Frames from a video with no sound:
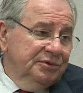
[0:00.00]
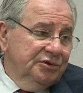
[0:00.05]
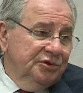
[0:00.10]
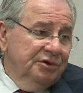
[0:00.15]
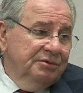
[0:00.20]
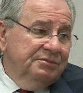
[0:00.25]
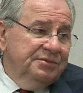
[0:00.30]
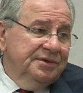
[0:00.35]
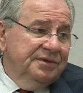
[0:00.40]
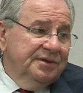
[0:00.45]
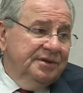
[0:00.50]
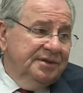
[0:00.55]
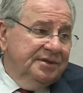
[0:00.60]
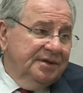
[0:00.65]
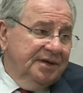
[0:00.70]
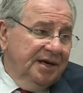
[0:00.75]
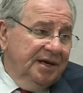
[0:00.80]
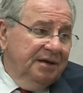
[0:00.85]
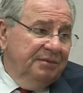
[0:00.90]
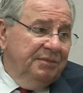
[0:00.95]
terms of the
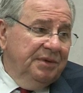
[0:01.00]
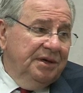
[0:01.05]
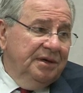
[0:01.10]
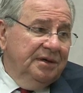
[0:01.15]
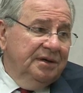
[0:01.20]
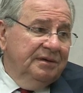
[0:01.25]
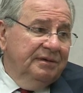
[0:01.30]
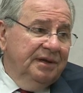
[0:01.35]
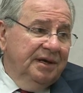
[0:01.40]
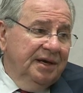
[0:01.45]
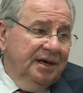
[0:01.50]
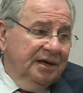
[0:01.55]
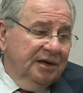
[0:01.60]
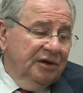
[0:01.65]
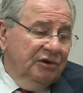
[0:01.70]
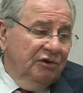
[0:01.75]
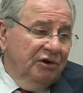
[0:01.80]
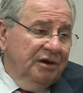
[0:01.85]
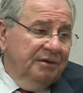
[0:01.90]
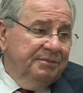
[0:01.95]
timing and the
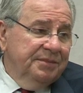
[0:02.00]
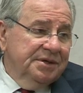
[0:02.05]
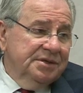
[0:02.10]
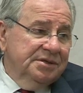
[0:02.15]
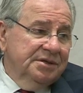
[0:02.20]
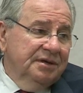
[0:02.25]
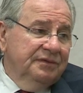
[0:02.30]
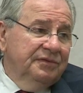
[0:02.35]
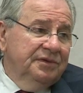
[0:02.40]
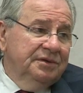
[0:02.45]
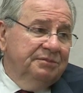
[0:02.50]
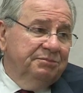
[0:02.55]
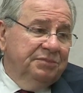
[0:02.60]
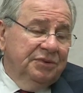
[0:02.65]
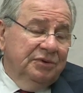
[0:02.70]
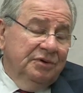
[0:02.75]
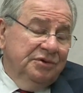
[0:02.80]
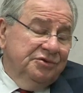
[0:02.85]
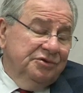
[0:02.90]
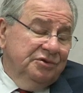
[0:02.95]
economics of it, but
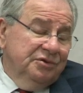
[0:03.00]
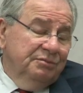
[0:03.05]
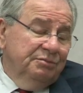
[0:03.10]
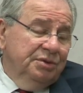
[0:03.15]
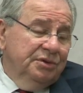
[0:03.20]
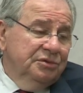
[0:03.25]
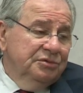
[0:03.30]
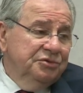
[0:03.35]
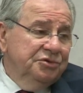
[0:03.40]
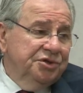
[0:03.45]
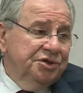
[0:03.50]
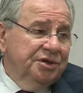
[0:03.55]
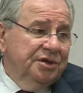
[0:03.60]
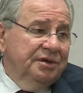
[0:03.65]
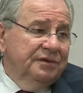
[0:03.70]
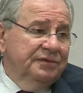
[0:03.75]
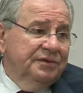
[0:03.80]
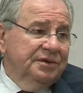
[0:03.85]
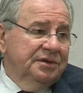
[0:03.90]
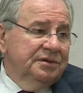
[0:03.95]
also the pollution
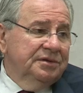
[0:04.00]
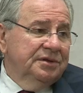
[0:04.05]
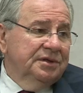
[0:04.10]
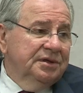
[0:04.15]
of it